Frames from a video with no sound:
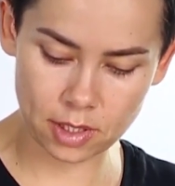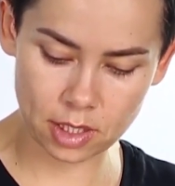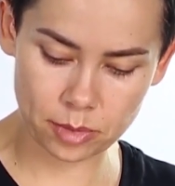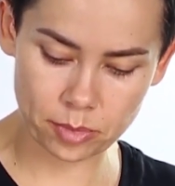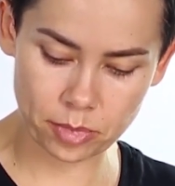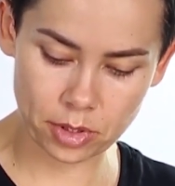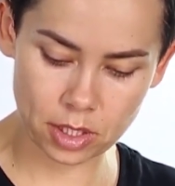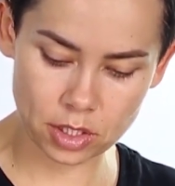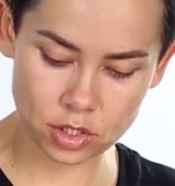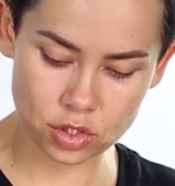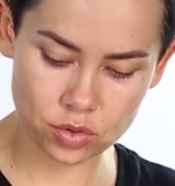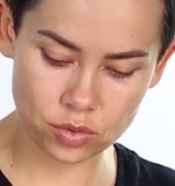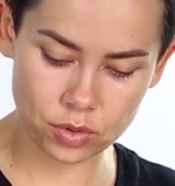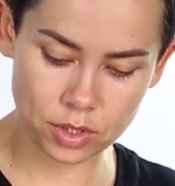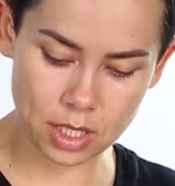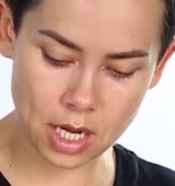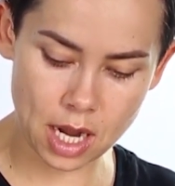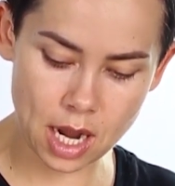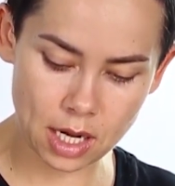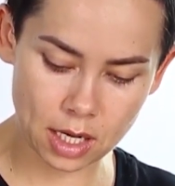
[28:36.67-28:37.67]
I
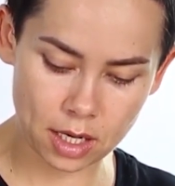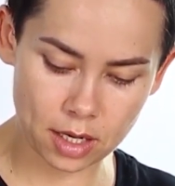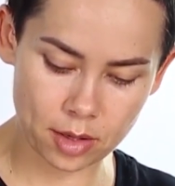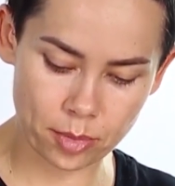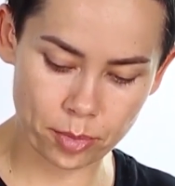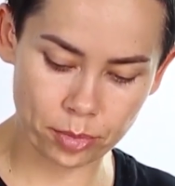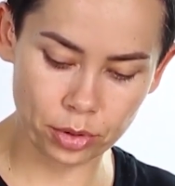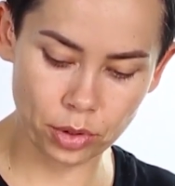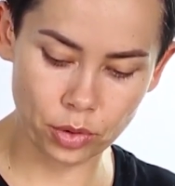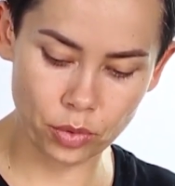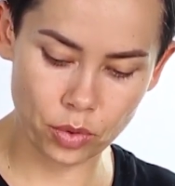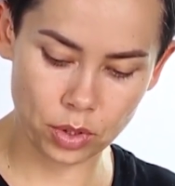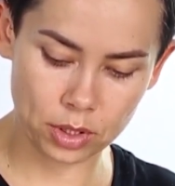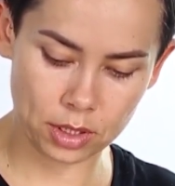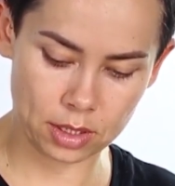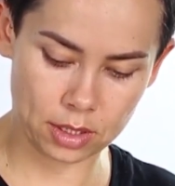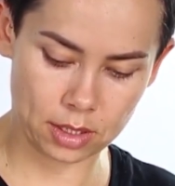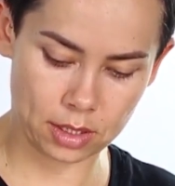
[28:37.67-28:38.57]
put the same color